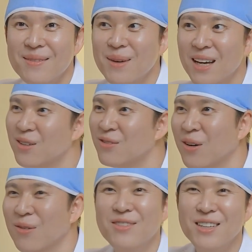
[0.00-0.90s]
I don't
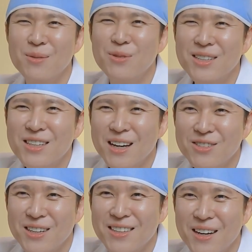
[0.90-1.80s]
know if celebrities
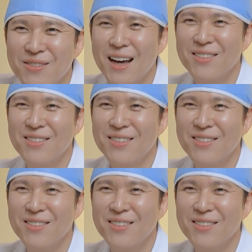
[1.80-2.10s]
like Jessie have had